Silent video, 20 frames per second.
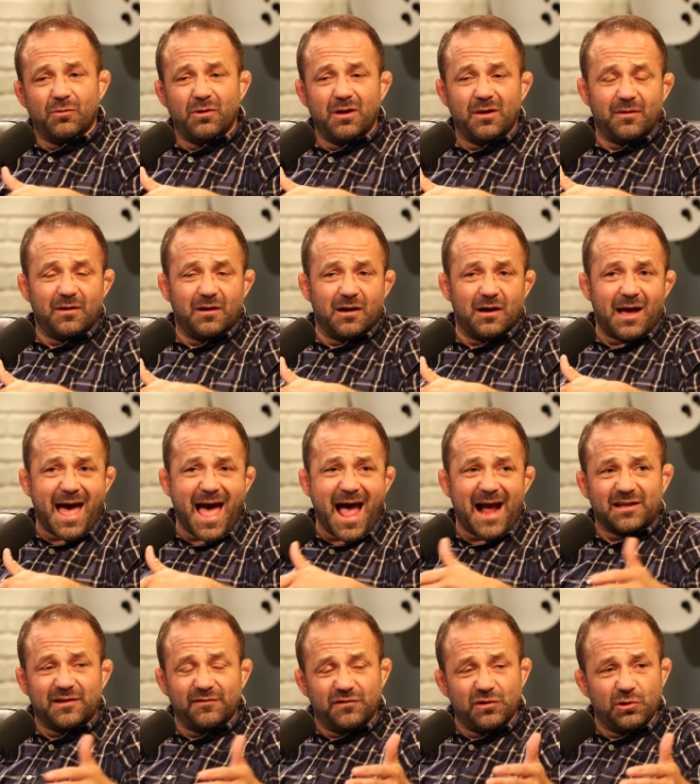We uh,
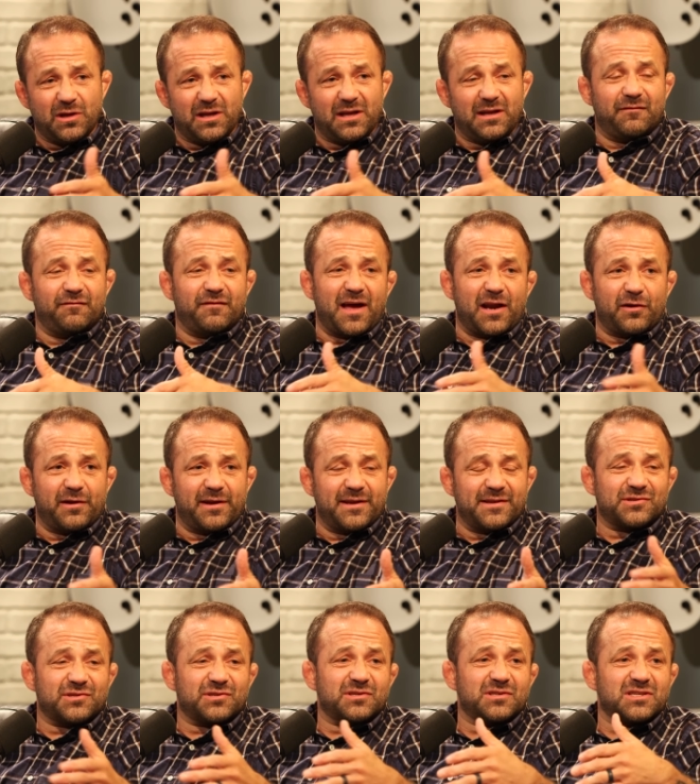active duty,
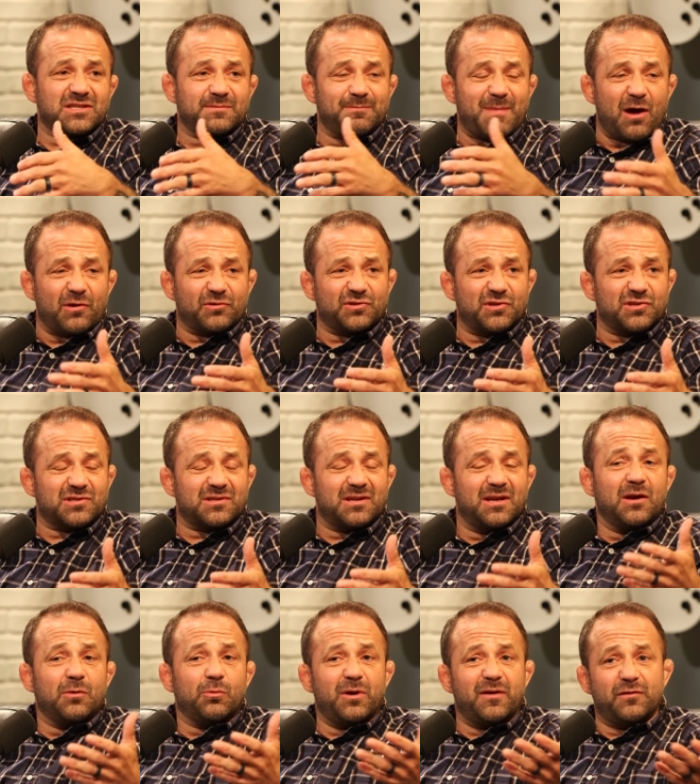veterans, spouses.
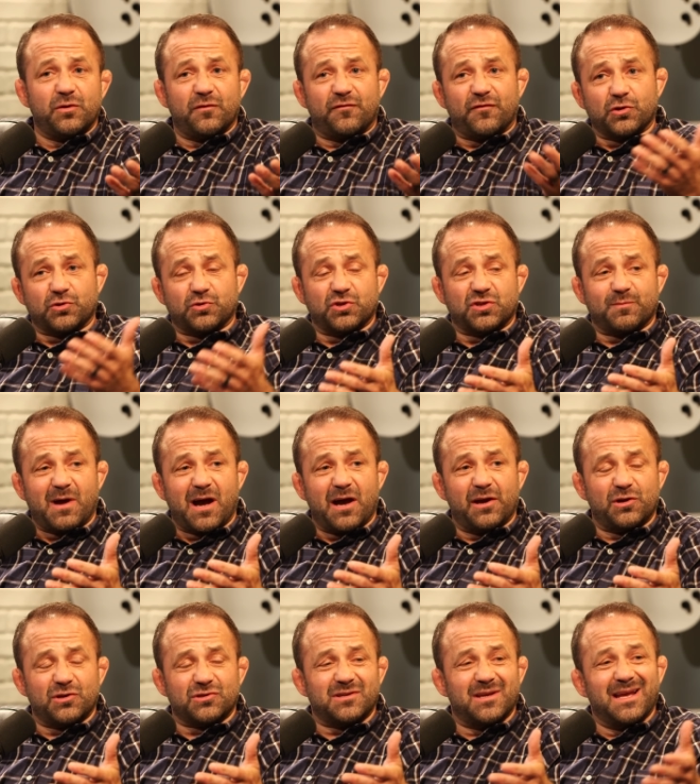We even do first
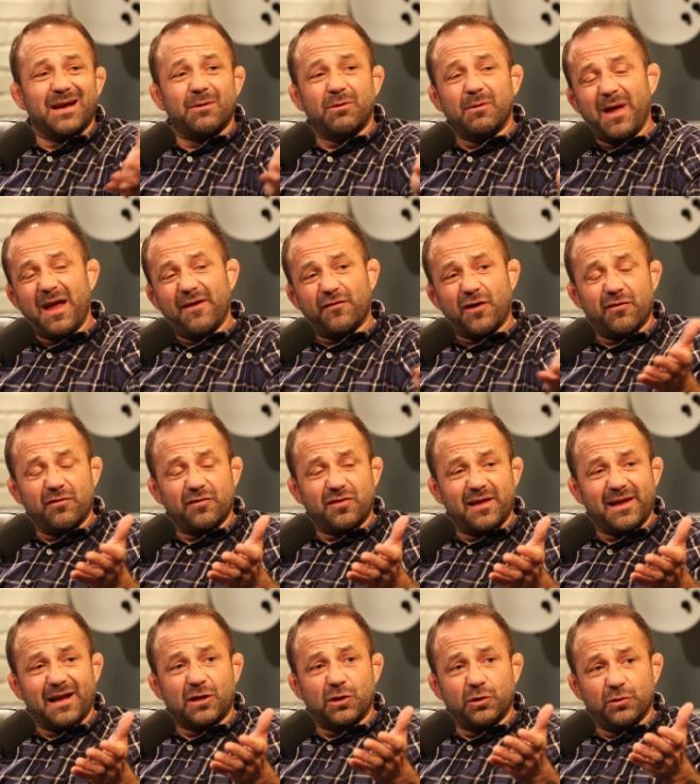responders. We pay for
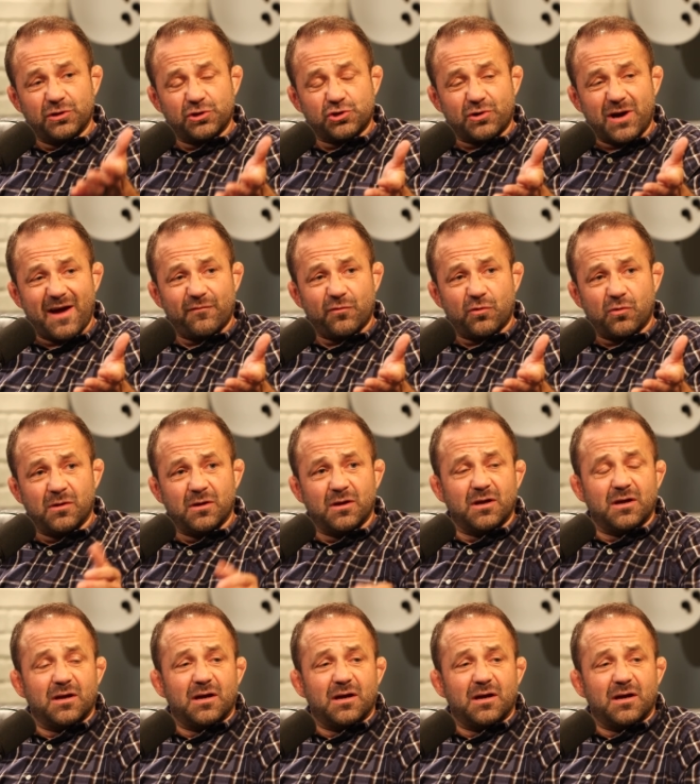everything, including travel.